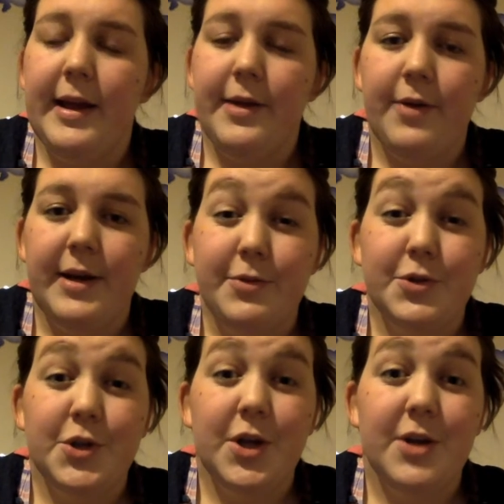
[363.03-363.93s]
incredible
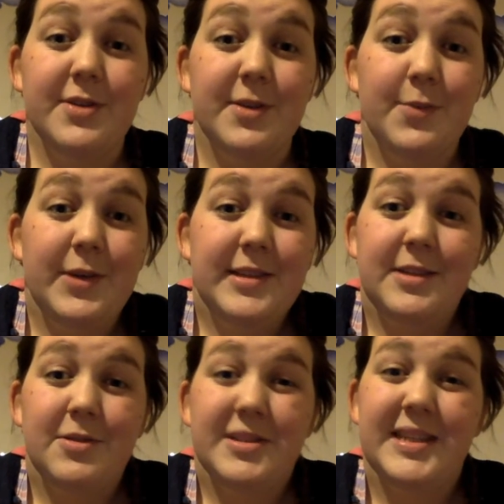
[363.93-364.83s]
shows that we
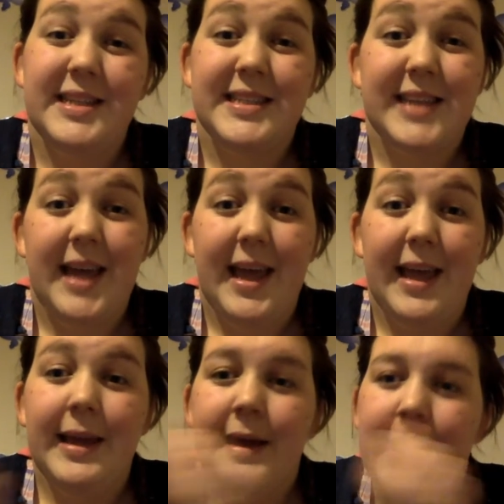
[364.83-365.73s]
still see today.